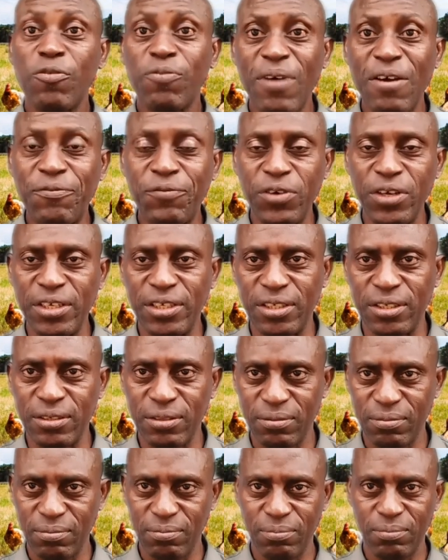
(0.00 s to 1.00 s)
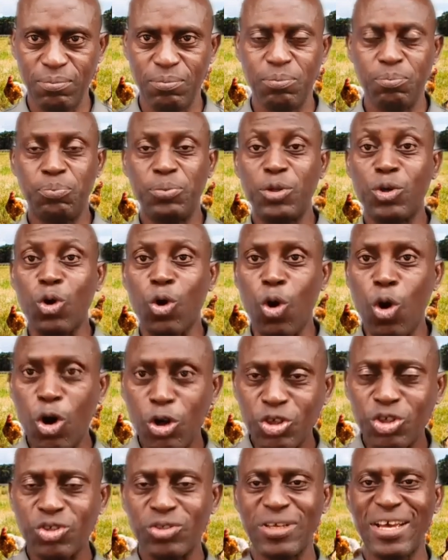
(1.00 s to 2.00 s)
my feed,
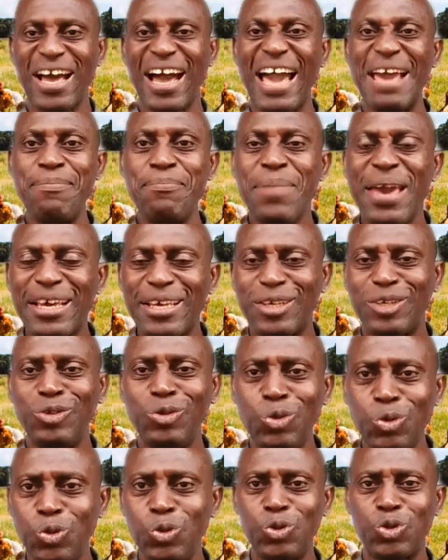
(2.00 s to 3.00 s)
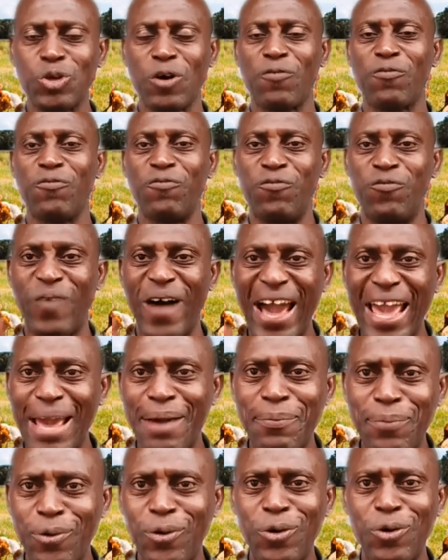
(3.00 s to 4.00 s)
because I make use of
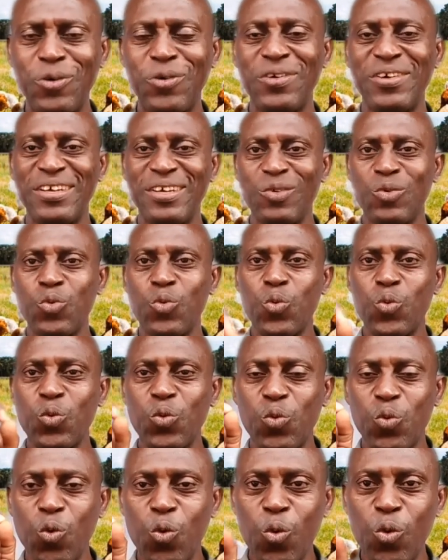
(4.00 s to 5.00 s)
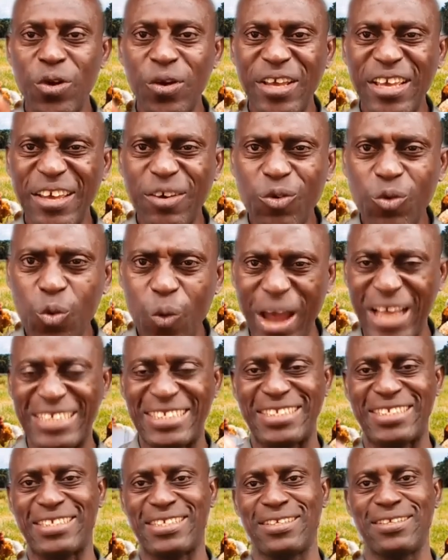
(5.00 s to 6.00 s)
viable
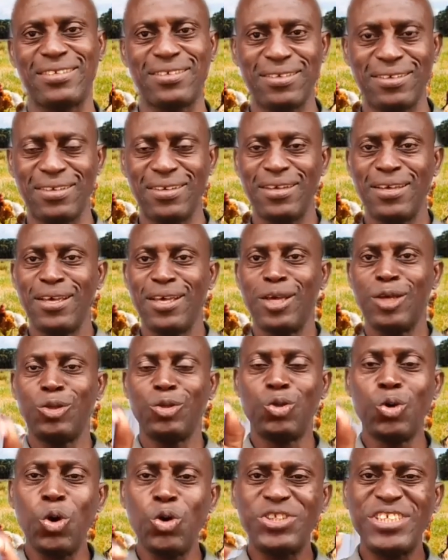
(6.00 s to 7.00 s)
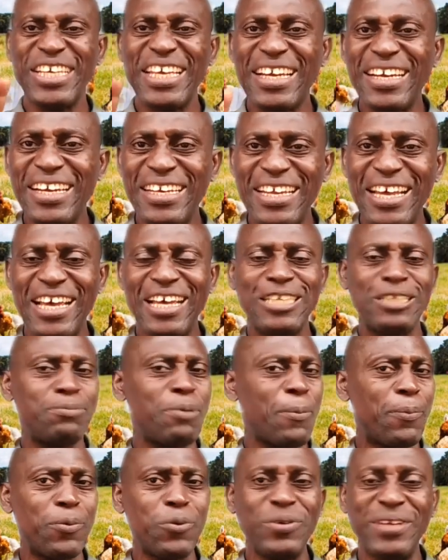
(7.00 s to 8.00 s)
waste. Those ingredients
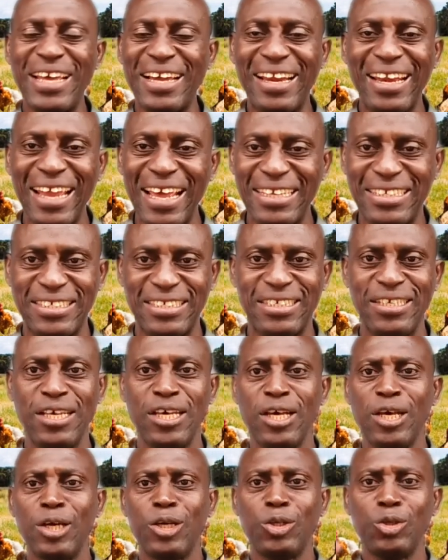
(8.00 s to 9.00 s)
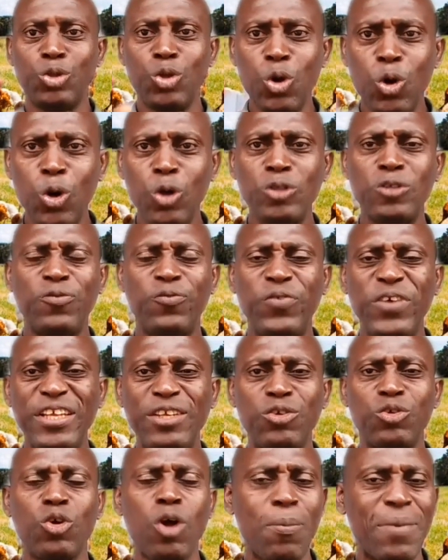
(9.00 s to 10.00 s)
people neglect, those
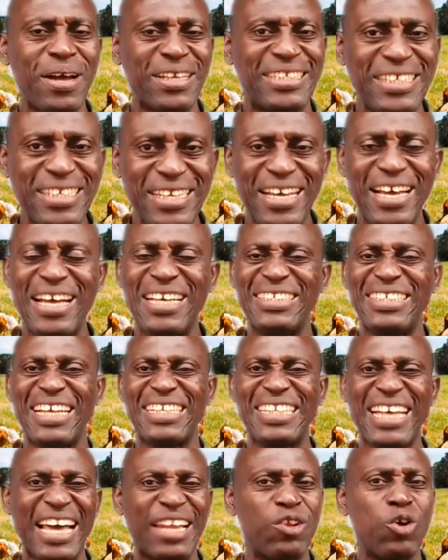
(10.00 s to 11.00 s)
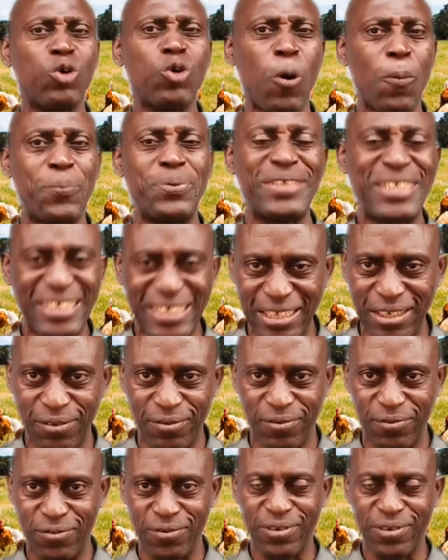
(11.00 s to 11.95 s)
feed raw materials that are not competitive